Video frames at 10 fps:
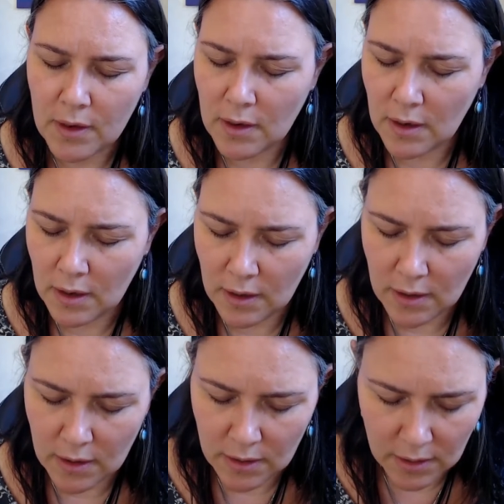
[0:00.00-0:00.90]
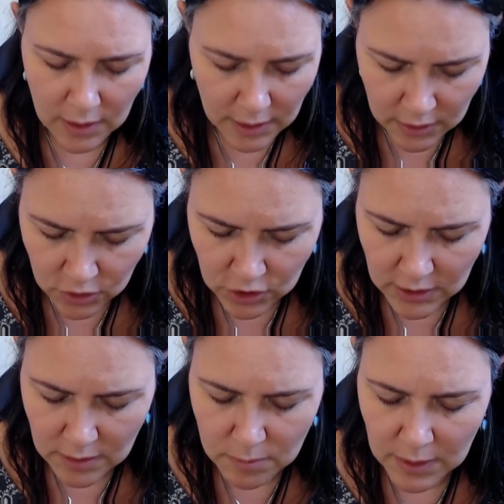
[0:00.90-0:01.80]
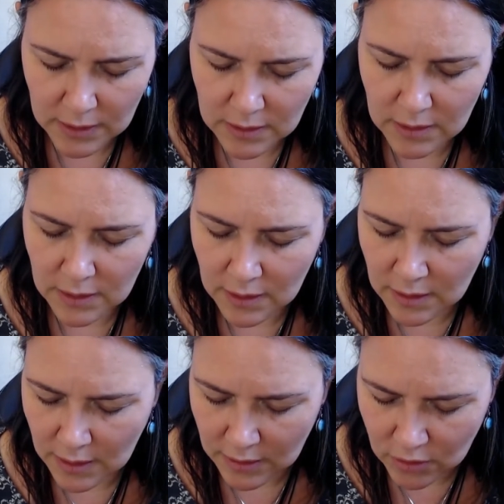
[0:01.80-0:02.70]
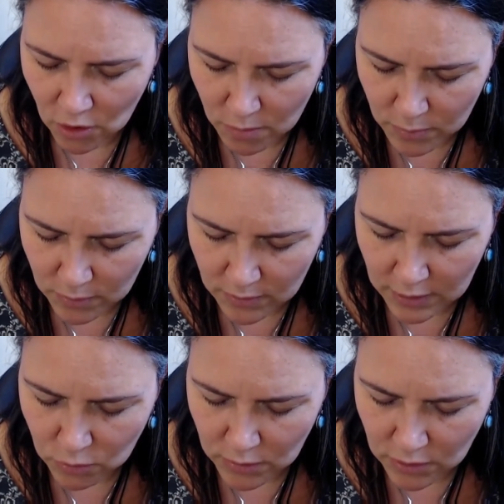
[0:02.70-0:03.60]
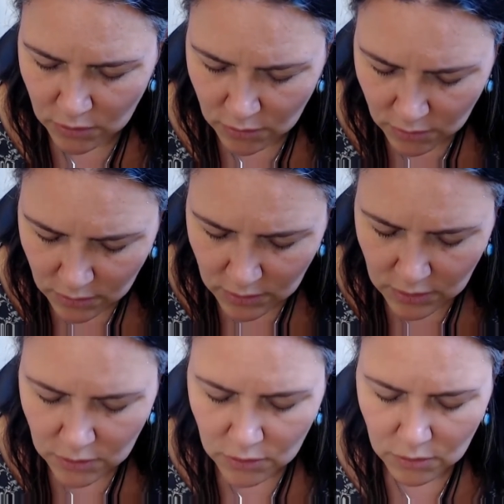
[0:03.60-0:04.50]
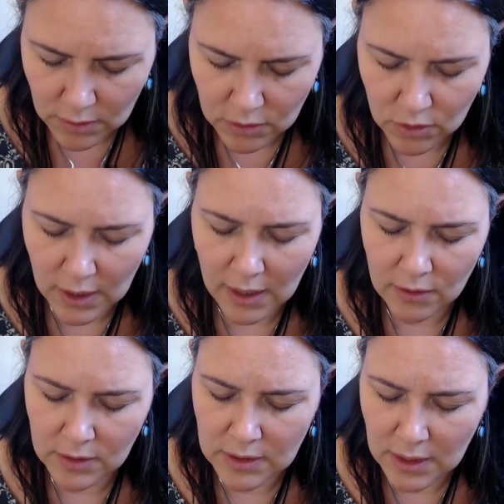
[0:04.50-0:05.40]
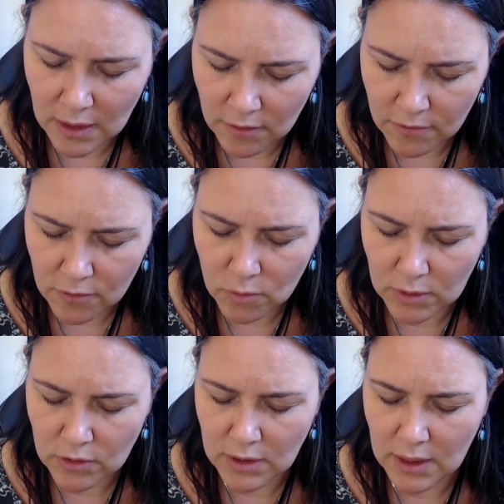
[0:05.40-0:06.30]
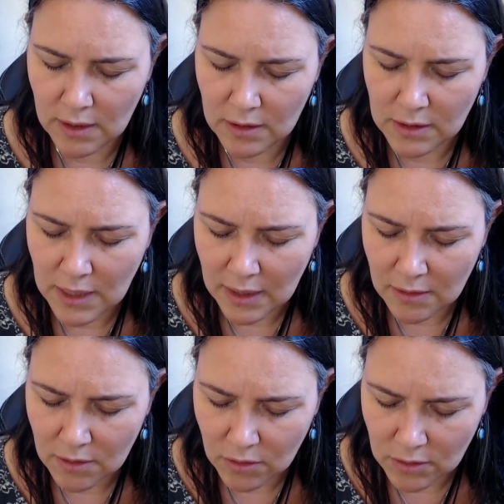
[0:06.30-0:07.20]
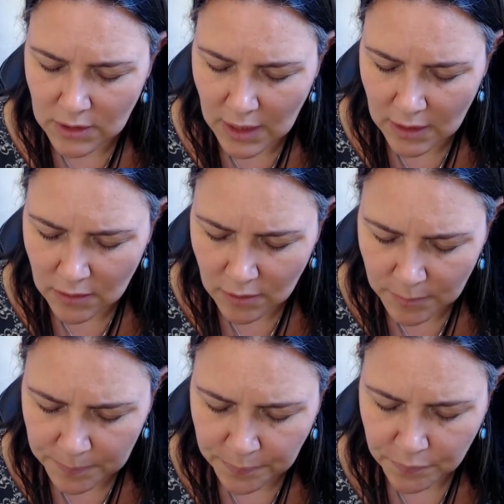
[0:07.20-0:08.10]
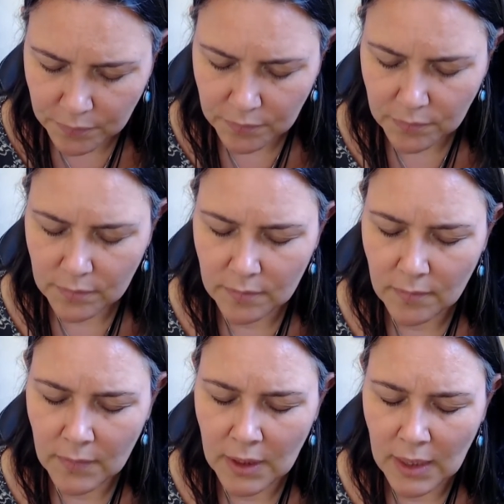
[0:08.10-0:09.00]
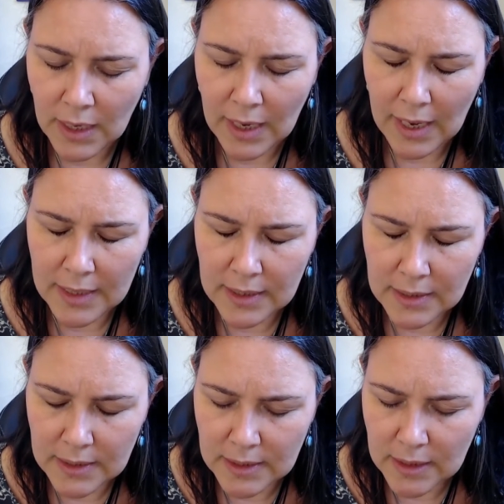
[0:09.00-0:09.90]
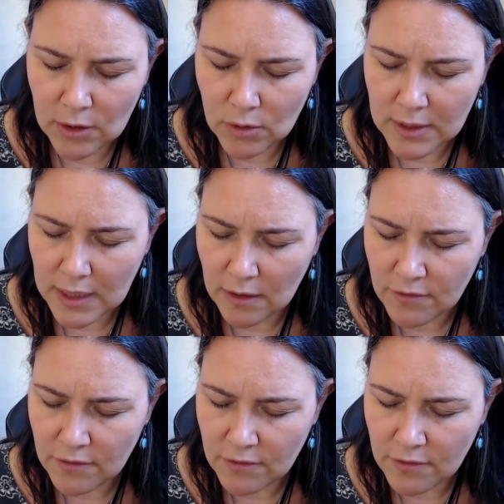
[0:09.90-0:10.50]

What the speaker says: energy, but in the example that we used, you and your higher self will together take the container and then see yourself